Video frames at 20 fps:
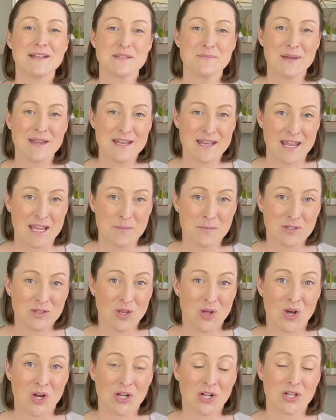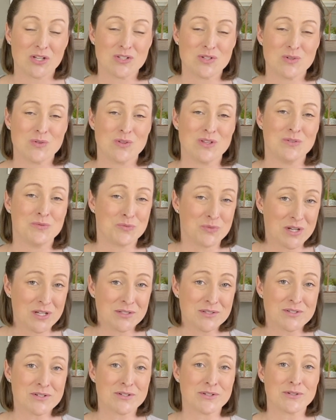my name along to the
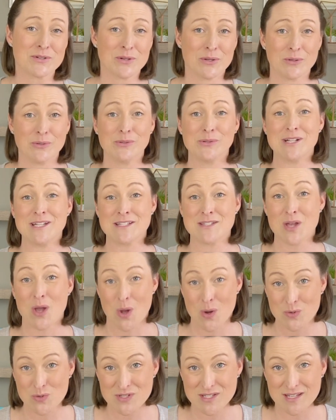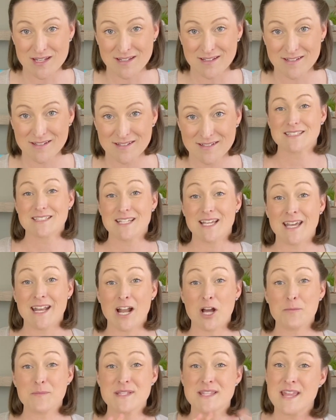realtor who is hosting. It
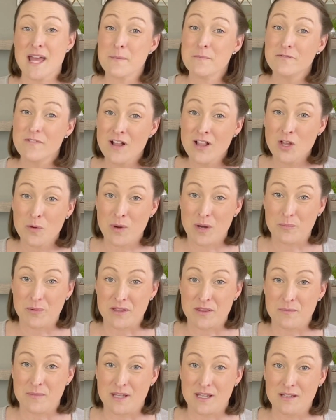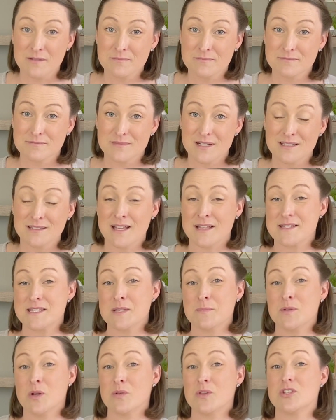helps them follow up with me, lets
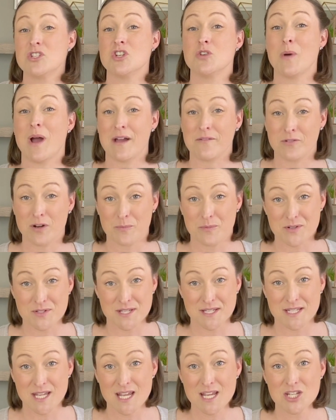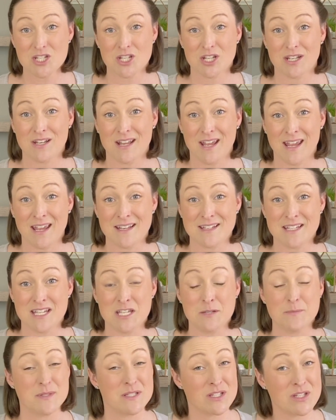them know that you have representation, and
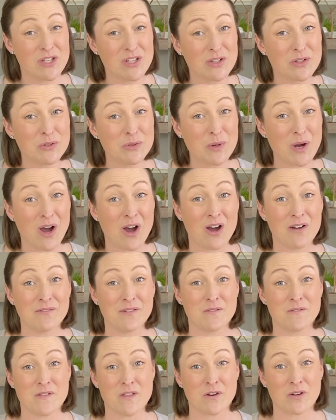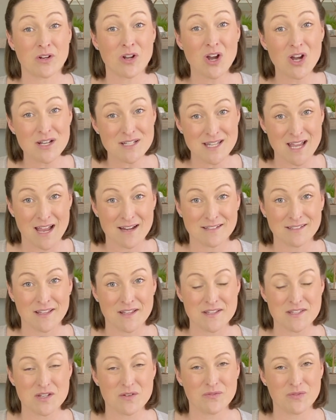keeps you off of their contact
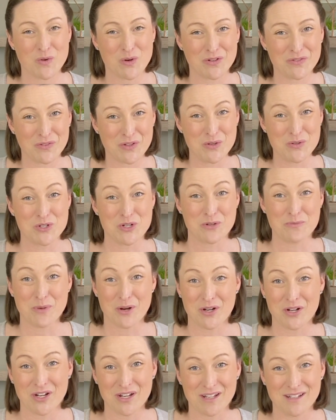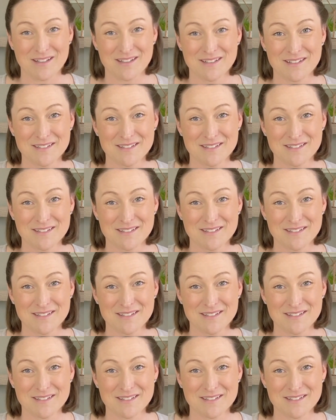list for future marketing.